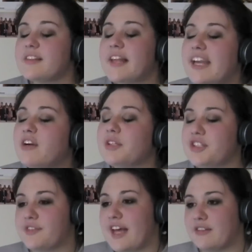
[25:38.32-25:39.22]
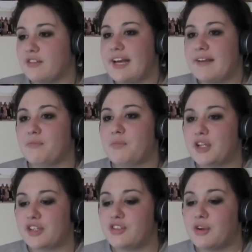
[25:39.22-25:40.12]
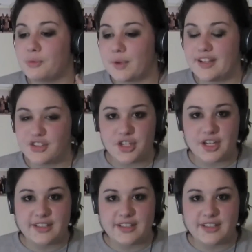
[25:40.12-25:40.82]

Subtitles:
language of that book is so rich.